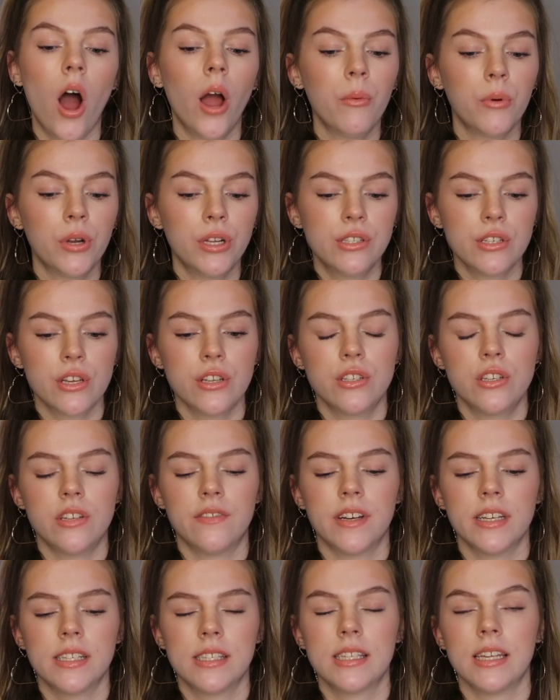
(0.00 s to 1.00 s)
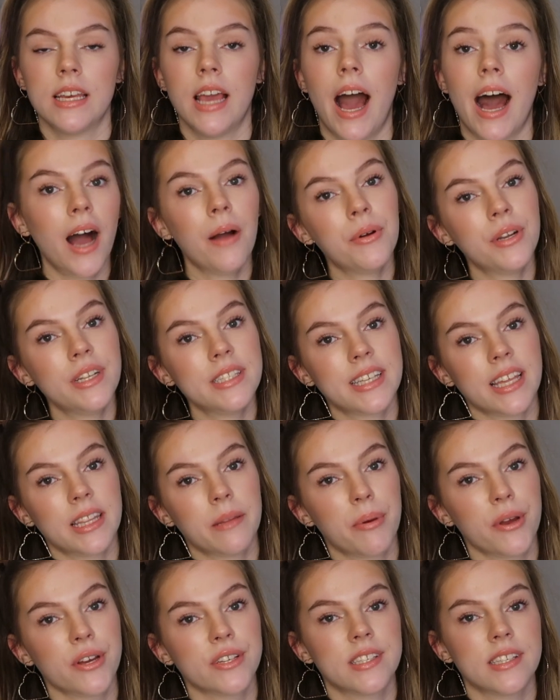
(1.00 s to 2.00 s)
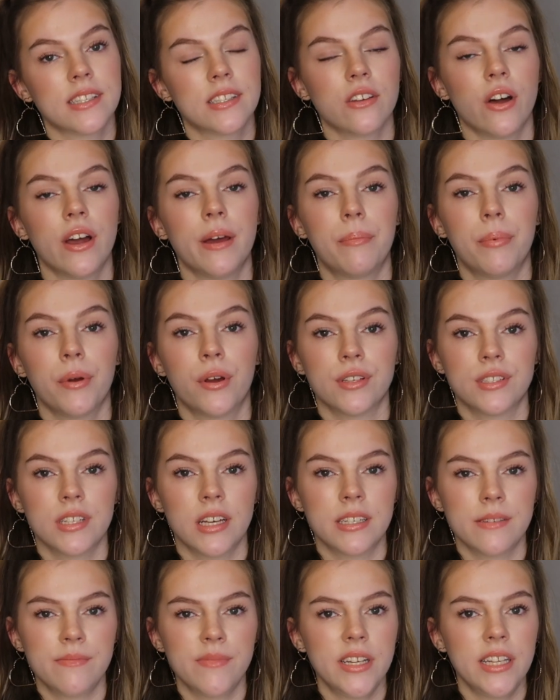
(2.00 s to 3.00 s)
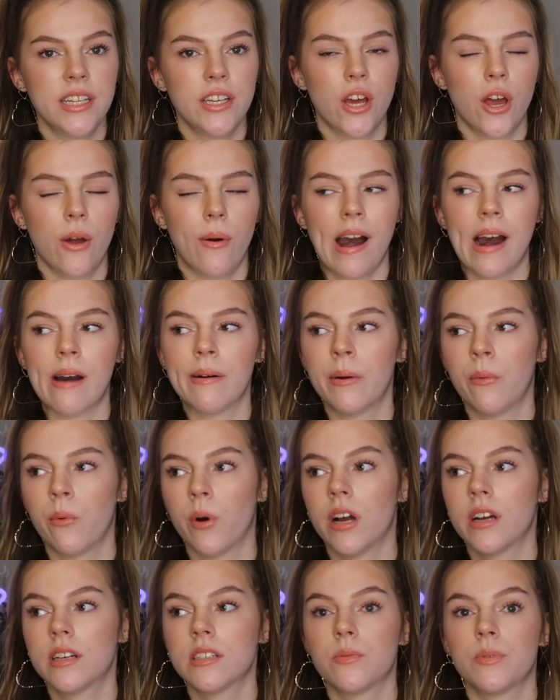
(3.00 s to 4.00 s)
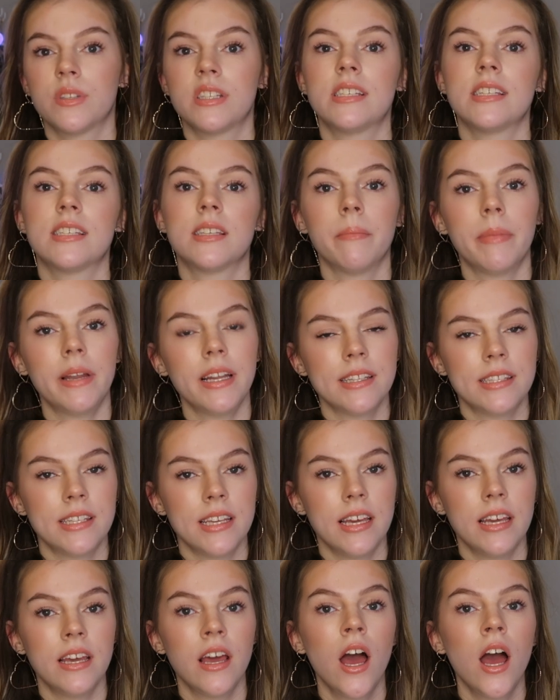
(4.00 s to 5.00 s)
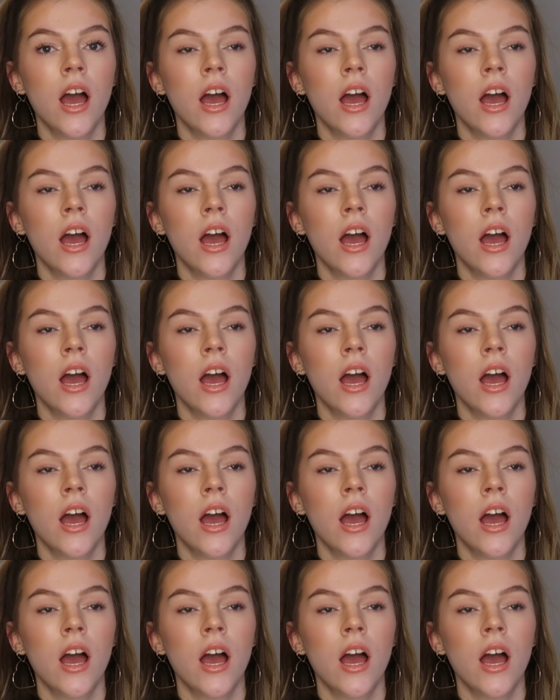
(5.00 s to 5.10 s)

I wanted to go to university. I wanted to get the process started because I didn't really know how it worked with a disability.